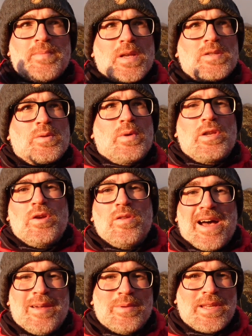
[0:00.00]
So I knew
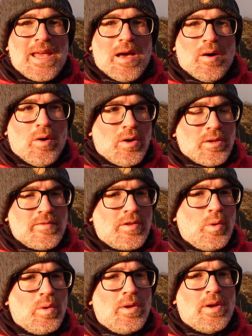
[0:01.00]
that I would get all of the
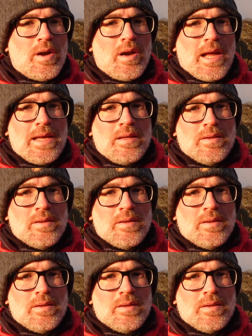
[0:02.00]
golden hour light